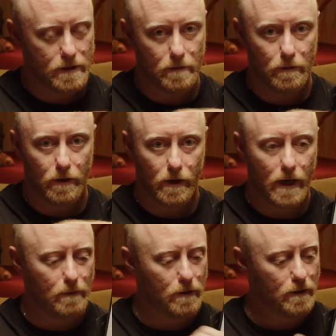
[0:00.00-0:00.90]
to put your
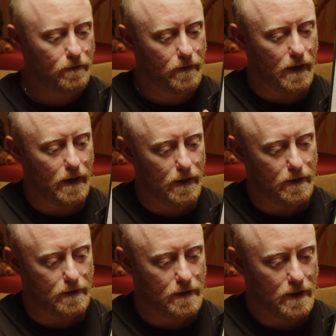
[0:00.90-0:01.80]
camera and